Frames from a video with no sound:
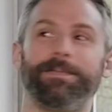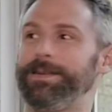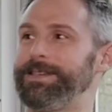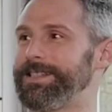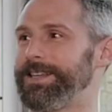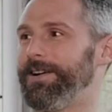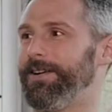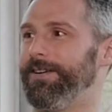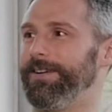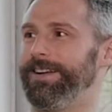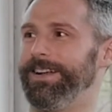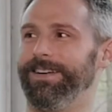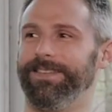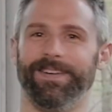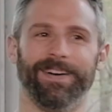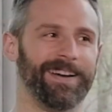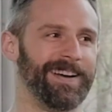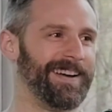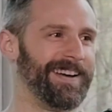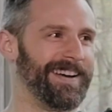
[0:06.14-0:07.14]
episode
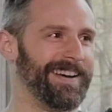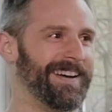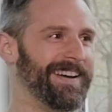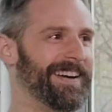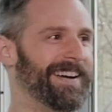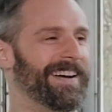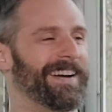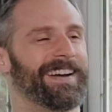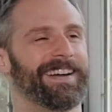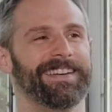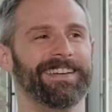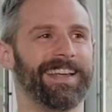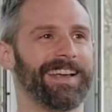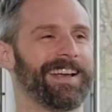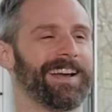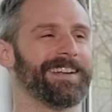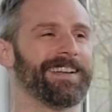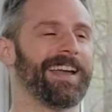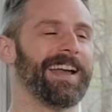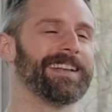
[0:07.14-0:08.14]
of uh, Nick
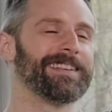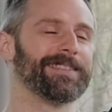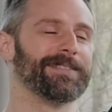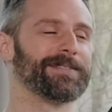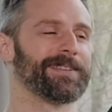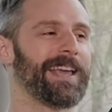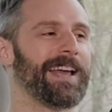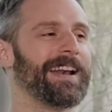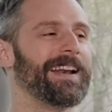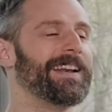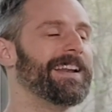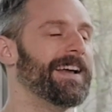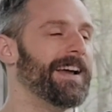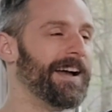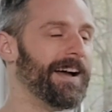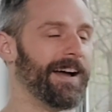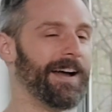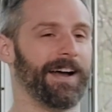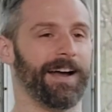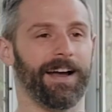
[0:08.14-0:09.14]
Uncaged's Cannon,
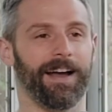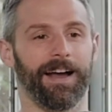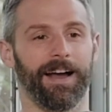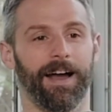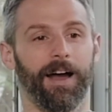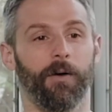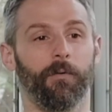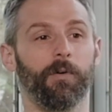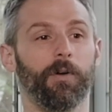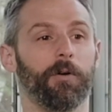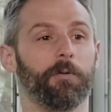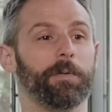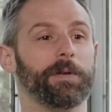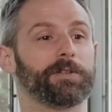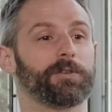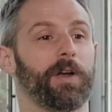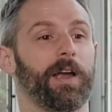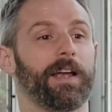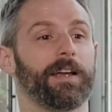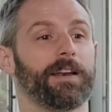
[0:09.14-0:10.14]
uh, we will be
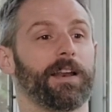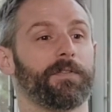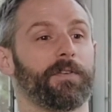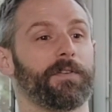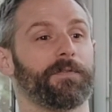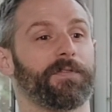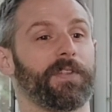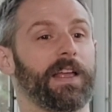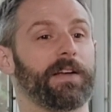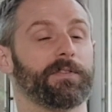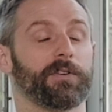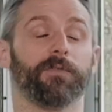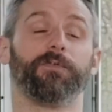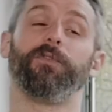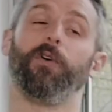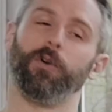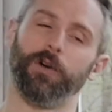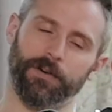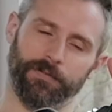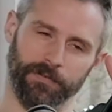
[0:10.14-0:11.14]
trying a different flavor,
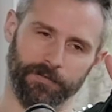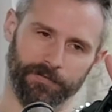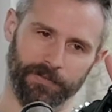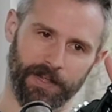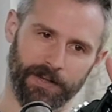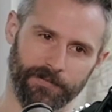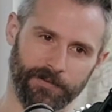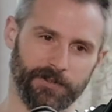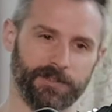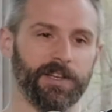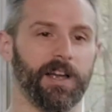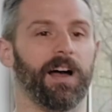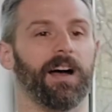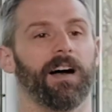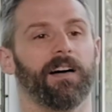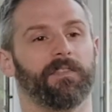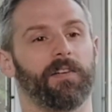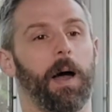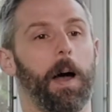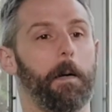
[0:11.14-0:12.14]
four different flavors
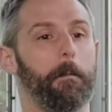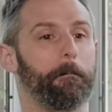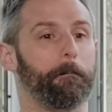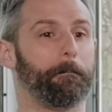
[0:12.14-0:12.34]
of